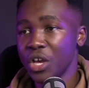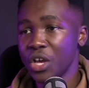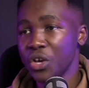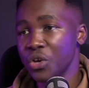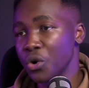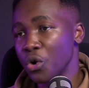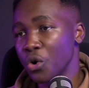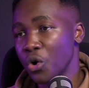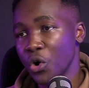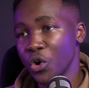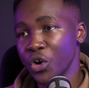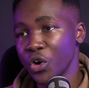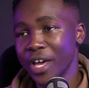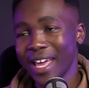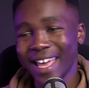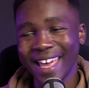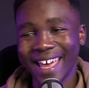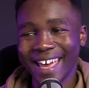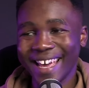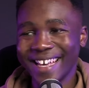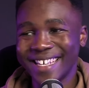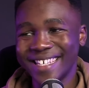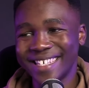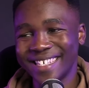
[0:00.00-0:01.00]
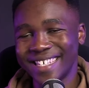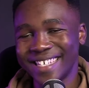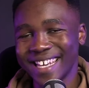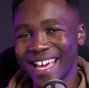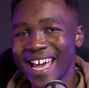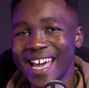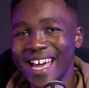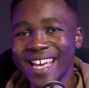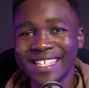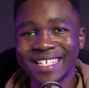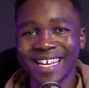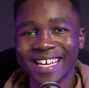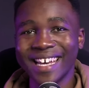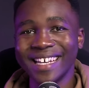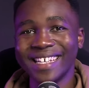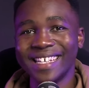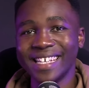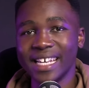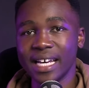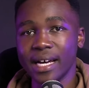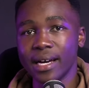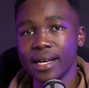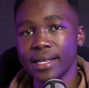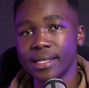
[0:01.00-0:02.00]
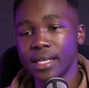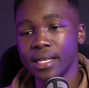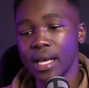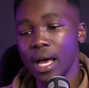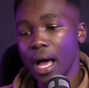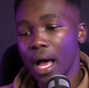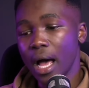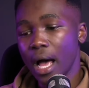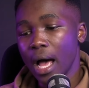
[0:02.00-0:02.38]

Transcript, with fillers: You know, exchange ideas.